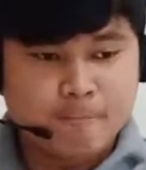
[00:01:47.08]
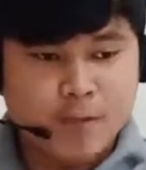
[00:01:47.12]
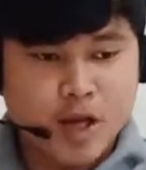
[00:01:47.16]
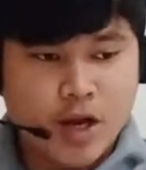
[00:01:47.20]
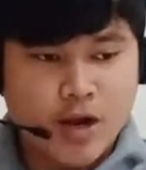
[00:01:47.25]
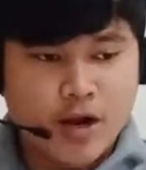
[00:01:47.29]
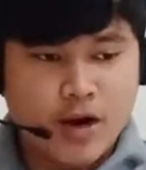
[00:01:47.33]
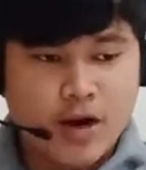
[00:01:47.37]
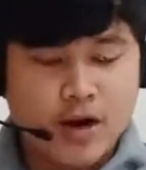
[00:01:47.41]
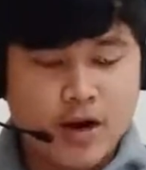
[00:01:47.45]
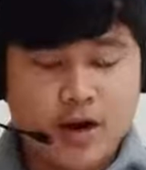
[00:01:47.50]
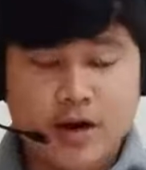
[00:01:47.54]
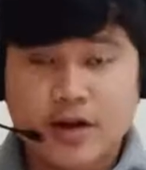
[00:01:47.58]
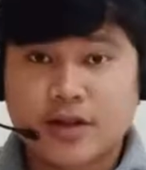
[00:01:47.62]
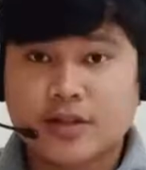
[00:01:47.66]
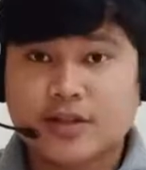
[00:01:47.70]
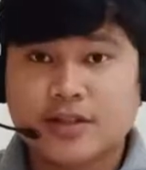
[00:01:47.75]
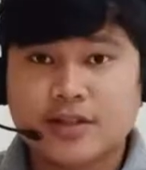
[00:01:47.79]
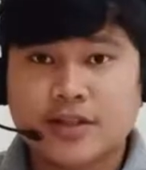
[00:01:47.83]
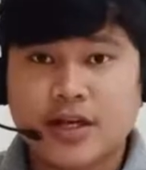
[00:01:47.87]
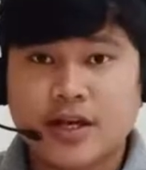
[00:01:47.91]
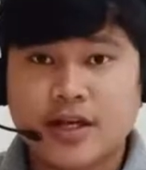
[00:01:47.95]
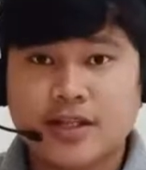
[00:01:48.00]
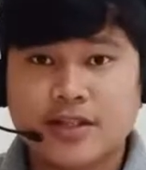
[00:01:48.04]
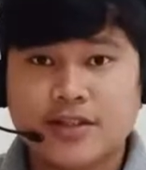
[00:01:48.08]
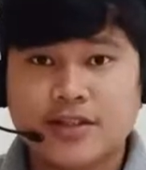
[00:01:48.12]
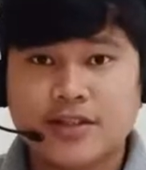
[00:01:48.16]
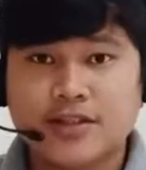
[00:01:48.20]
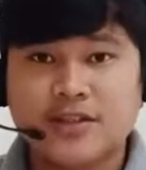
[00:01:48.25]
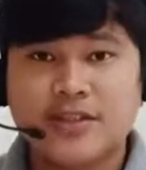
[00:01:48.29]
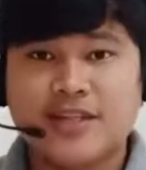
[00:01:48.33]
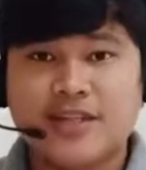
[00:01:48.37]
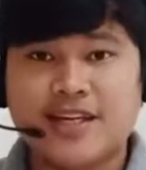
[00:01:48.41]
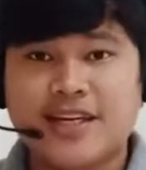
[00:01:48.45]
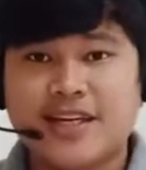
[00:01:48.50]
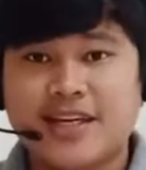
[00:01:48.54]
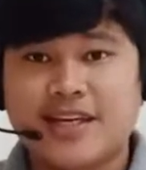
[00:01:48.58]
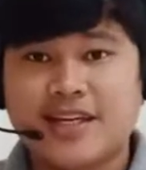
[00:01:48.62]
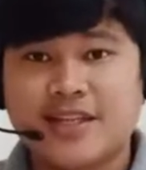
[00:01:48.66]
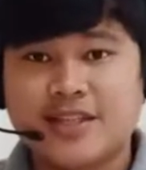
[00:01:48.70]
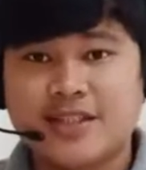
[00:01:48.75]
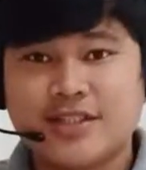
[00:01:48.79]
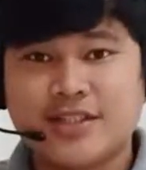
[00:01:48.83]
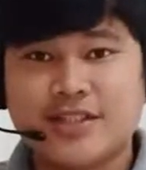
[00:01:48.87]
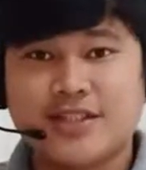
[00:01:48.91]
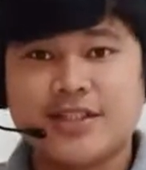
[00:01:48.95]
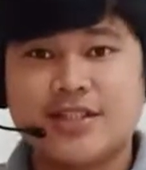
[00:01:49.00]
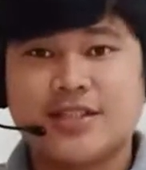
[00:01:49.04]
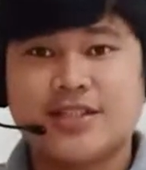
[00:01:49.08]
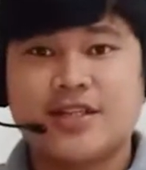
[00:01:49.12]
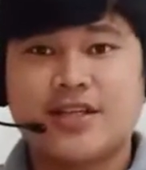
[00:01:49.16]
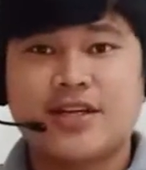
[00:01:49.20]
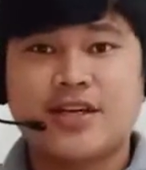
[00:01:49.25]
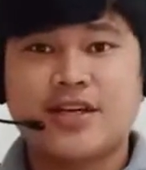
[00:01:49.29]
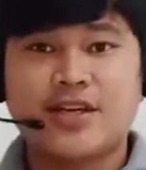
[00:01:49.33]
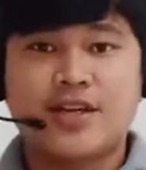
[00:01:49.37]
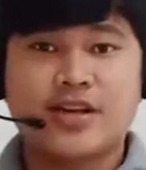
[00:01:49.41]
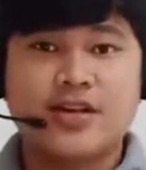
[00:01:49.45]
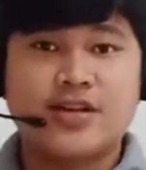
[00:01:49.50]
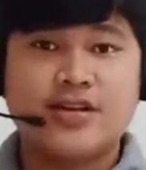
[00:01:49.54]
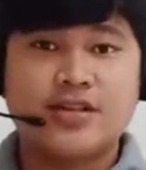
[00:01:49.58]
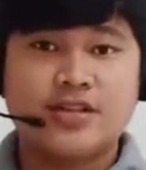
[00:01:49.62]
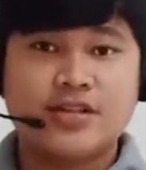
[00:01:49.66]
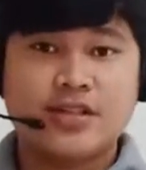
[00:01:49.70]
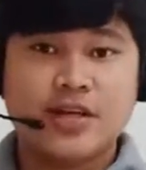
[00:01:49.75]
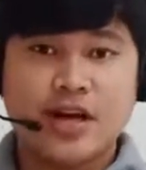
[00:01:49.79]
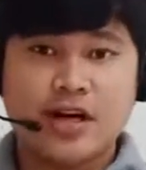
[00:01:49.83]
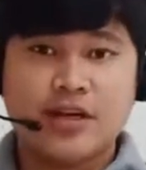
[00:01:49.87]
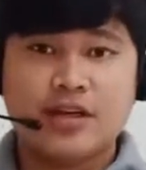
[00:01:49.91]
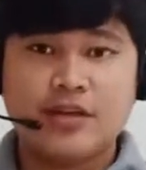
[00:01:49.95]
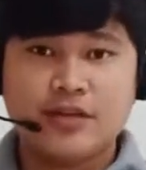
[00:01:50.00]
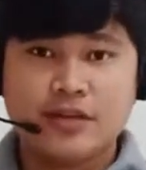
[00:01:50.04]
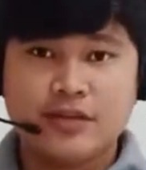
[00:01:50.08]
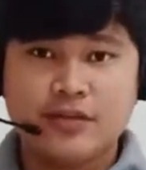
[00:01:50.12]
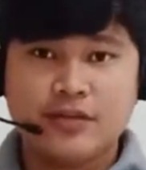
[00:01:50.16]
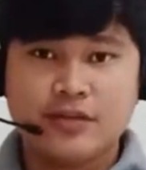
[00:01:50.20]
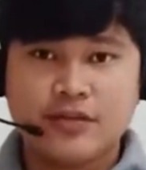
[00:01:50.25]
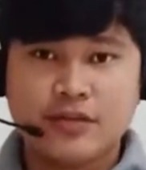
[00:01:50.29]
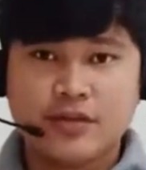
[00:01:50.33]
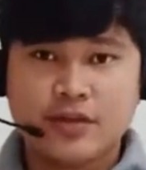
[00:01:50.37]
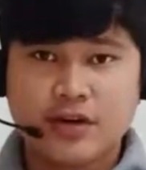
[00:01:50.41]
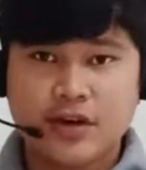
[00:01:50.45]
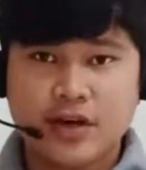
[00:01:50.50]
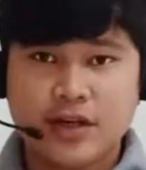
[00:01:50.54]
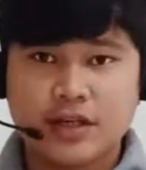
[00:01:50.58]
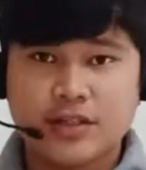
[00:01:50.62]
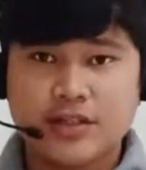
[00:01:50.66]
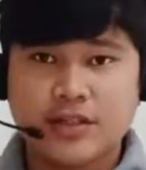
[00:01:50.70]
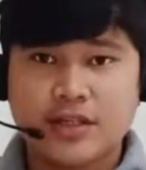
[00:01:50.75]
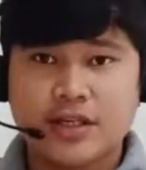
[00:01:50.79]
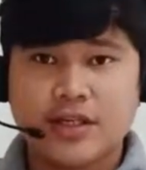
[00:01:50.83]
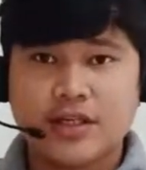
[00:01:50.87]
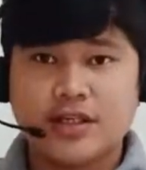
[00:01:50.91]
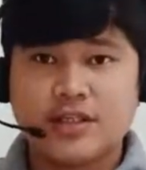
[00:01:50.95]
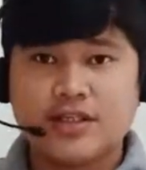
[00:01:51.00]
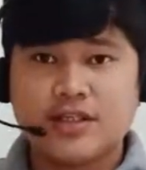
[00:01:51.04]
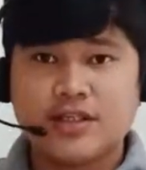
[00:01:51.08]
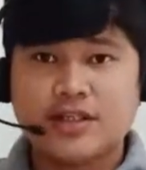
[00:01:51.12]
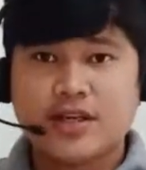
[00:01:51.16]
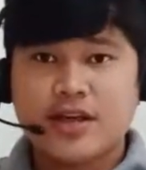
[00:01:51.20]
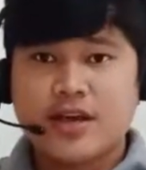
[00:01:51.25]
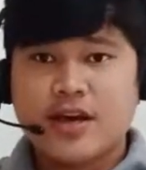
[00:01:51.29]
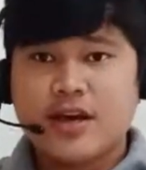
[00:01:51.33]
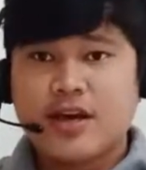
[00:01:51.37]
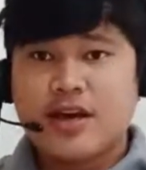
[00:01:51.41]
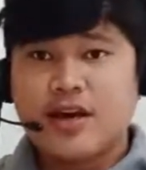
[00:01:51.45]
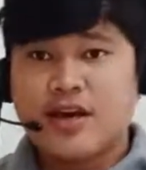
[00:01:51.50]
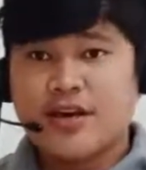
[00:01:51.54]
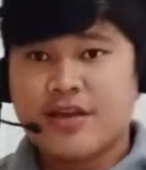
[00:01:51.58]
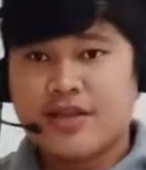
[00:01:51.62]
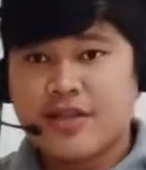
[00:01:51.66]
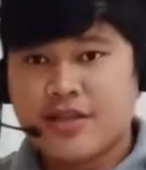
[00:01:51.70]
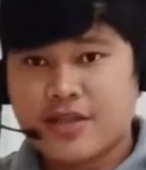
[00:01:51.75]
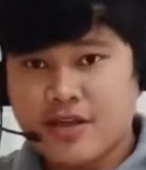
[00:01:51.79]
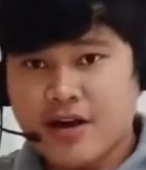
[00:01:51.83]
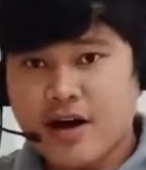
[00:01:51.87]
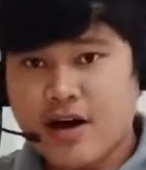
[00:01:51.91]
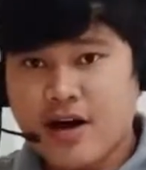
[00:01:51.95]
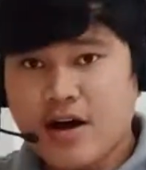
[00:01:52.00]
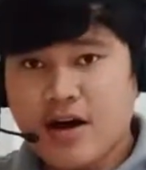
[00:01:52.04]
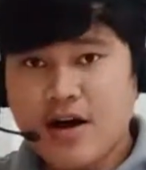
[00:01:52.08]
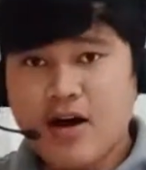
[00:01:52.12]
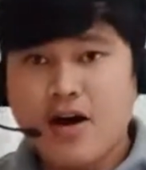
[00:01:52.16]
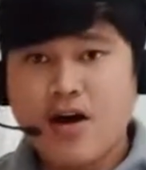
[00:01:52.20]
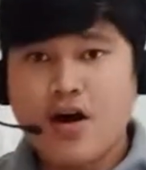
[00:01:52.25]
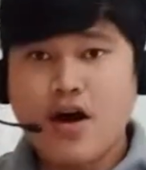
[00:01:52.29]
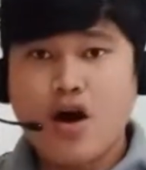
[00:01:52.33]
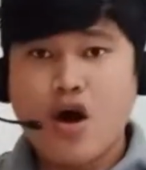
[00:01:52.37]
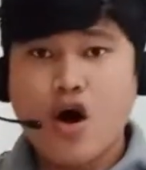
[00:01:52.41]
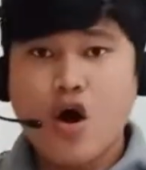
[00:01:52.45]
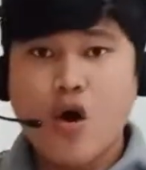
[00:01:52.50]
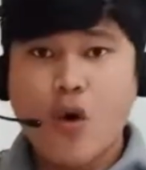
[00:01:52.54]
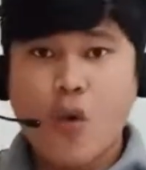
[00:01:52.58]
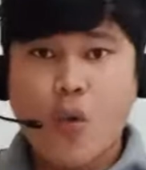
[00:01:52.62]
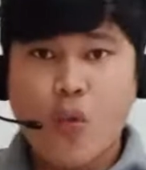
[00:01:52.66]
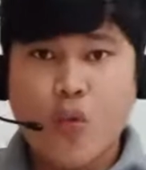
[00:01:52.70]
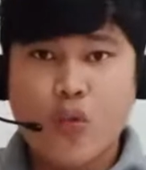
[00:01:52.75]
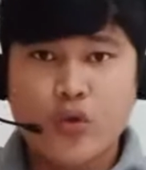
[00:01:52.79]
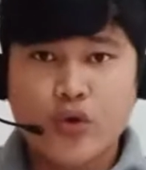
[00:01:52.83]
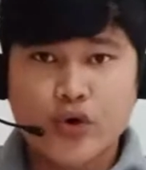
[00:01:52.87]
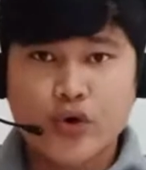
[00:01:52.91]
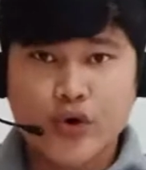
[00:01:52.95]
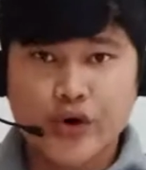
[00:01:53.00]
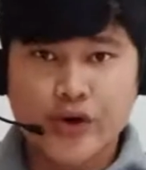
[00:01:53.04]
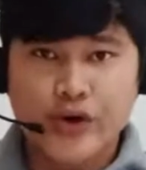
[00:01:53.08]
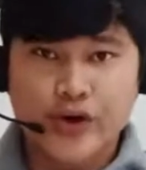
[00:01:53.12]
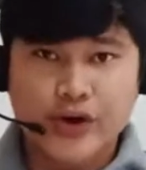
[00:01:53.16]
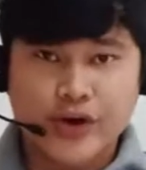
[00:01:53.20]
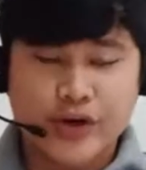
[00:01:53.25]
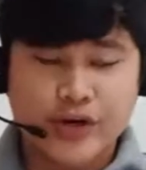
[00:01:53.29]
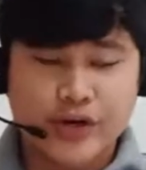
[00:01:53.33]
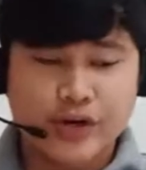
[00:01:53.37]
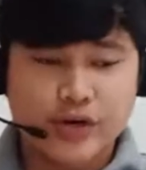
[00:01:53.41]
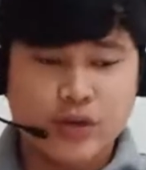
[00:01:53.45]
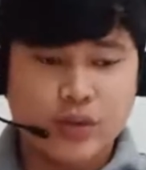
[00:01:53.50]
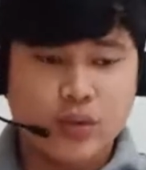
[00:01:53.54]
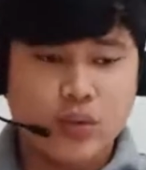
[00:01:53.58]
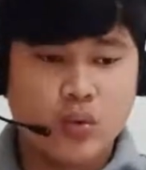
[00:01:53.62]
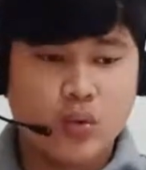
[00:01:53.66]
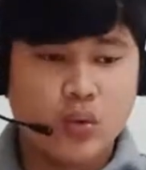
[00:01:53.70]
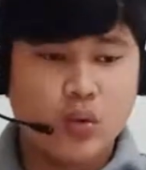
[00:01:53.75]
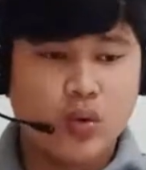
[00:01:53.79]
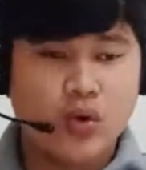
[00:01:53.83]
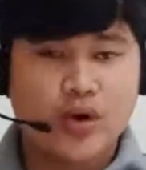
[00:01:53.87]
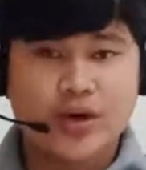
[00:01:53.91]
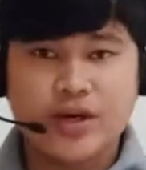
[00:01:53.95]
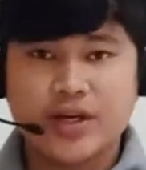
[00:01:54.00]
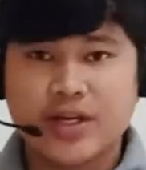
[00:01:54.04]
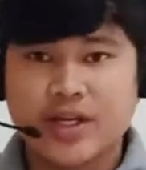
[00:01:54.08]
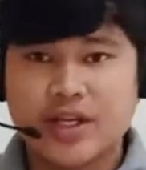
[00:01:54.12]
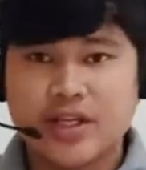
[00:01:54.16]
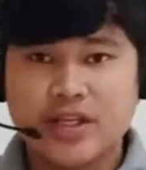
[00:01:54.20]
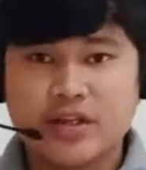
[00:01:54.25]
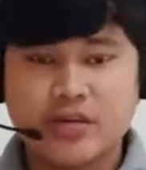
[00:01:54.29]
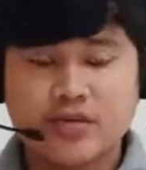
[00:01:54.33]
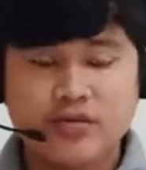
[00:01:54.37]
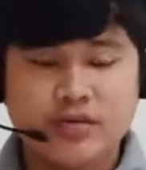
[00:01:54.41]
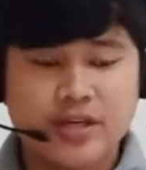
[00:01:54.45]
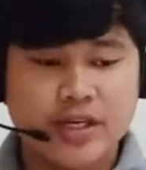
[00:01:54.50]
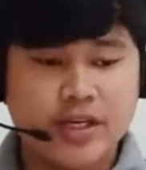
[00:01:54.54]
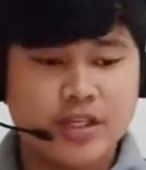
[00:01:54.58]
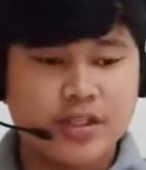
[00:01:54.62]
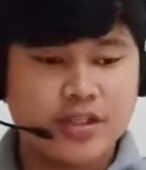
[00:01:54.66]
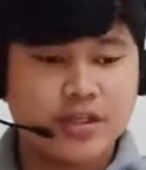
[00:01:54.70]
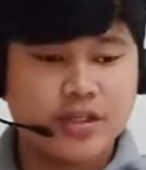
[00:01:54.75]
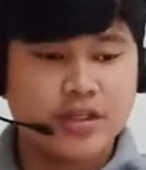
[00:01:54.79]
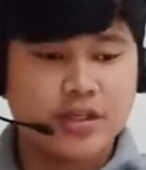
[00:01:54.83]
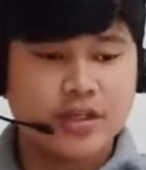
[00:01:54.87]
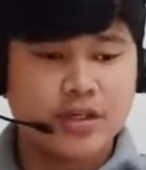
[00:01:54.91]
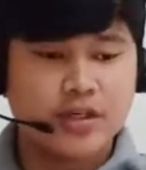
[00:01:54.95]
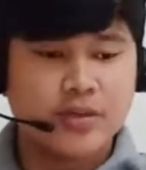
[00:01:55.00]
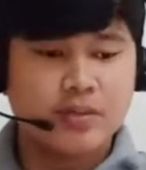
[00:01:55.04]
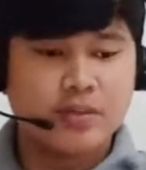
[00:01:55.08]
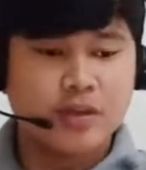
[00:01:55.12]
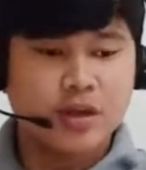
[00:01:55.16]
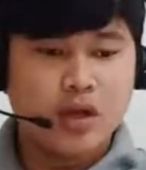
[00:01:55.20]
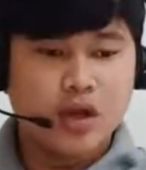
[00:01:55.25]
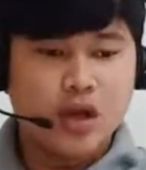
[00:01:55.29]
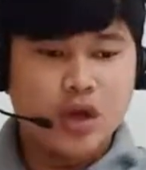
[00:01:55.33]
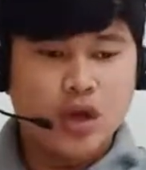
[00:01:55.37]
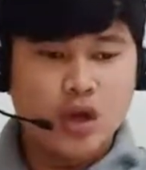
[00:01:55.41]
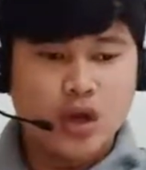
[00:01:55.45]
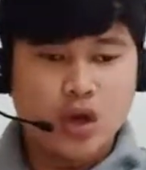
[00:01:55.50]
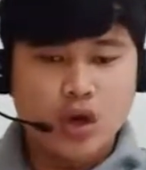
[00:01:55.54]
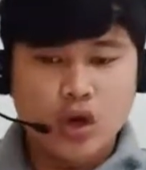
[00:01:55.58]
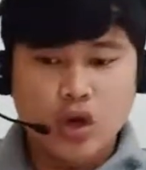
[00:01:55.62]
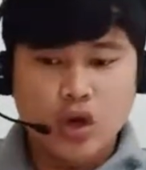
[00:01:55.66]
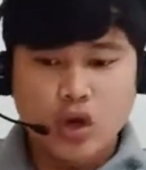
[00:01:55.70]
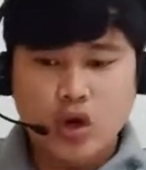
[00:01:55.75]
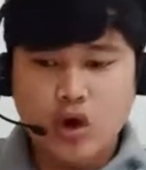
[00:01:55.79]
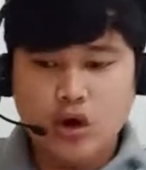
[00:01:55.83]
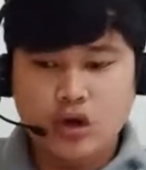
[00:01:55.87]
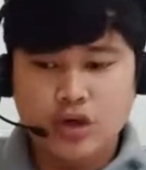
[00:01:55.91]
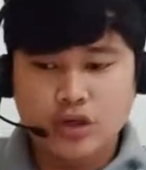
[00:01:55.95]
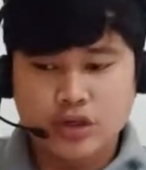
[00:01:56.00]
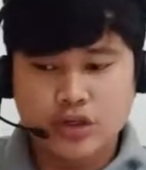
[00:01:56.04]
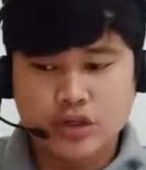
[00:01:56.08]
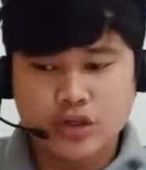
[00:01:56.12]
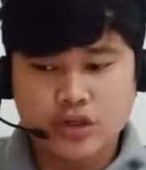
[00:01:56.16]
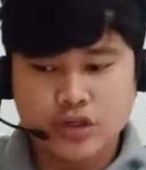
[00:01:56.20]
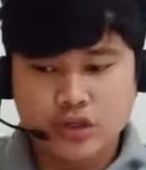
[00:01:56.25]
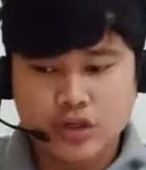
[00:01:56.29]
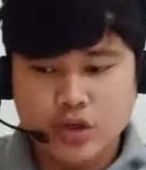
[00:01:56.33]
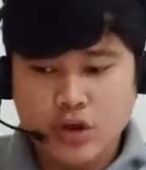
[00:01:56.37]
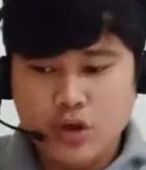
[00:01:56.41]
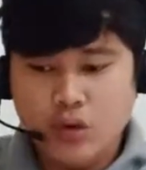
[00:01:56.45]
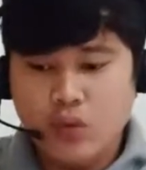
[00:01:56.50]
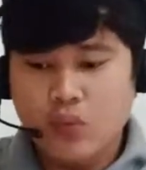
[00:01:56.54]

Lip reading: Our title is, another title of Christ is the Word, or in Greek term, Logos.